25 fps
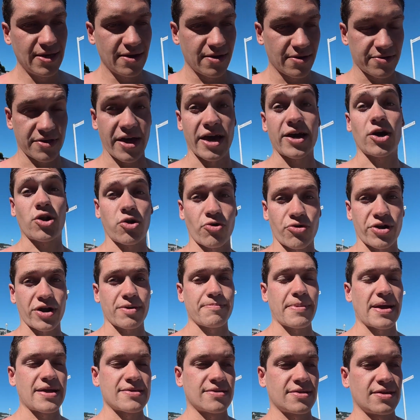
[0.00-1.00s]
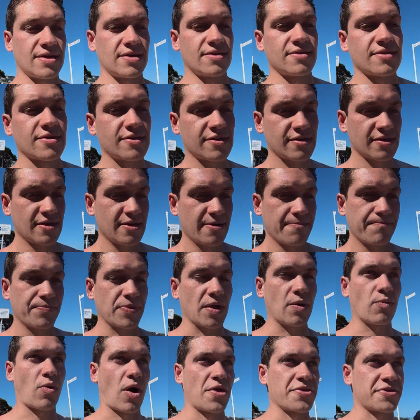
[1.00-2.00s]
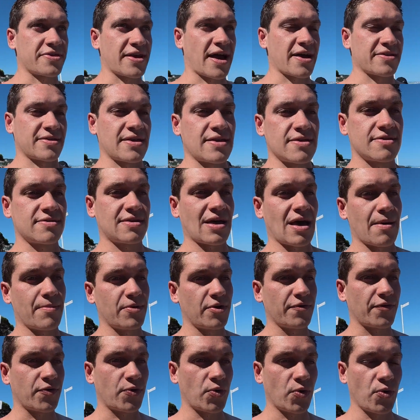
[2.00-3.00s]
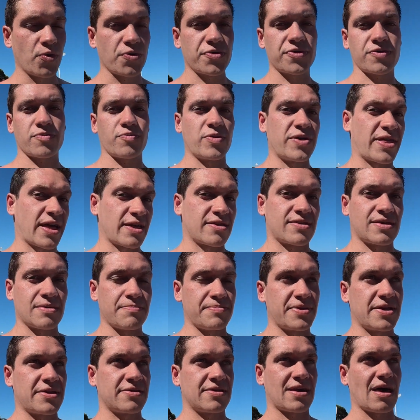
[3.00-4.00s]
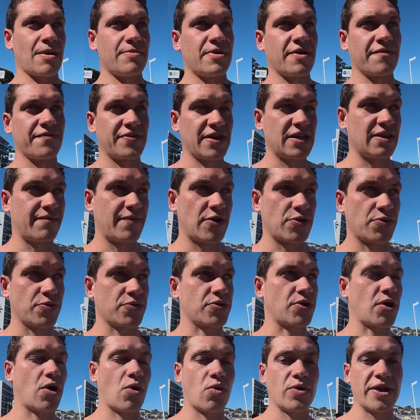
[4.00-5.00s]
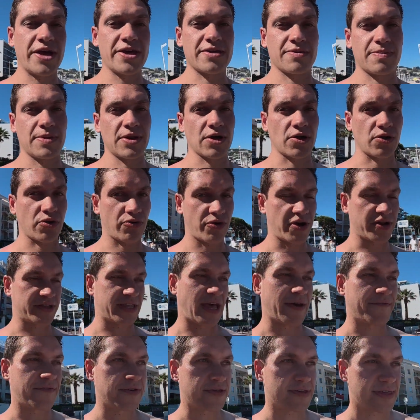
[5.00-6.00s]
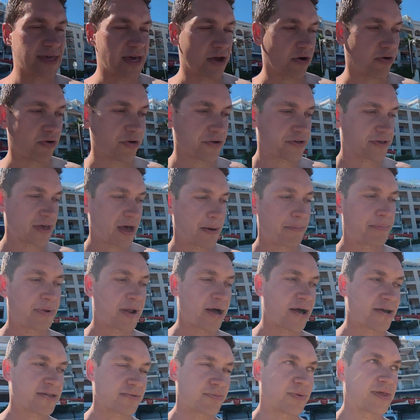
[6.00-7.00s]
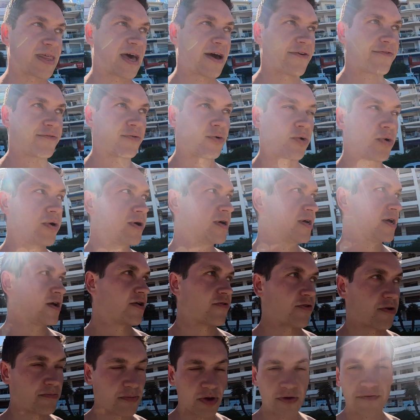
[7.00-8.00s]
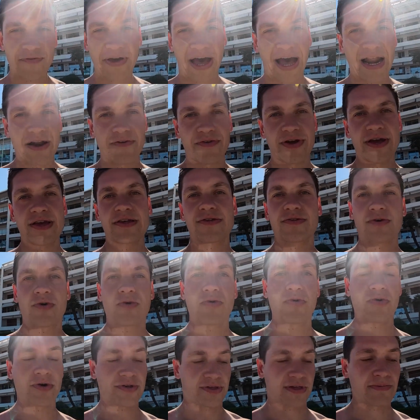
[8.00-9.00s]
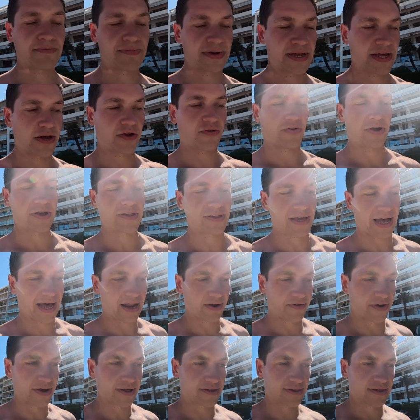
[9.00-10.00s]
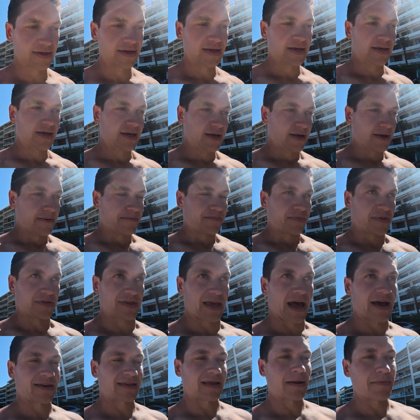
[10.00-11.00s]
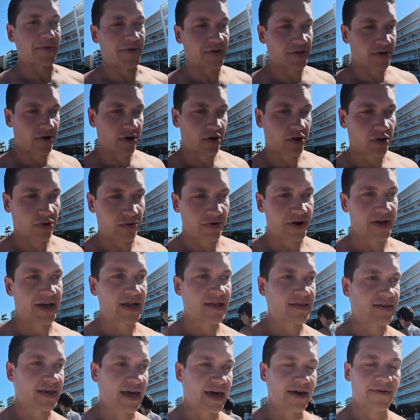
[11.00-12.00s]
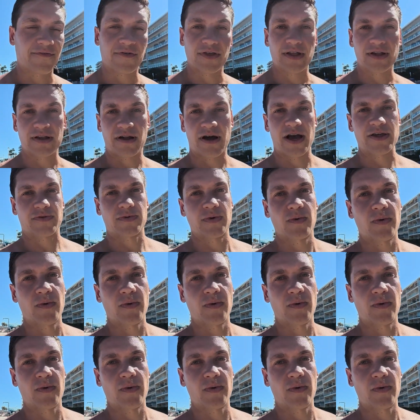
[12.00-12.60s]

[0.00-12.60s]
their caloric maintenance. Once that's then determined, of course, we then simply determine if the individual's goal is to be in a caloric deficit or a surplus, and we therefore remove calories or simply increase calories. So that establishes our caloric intake for the clients we're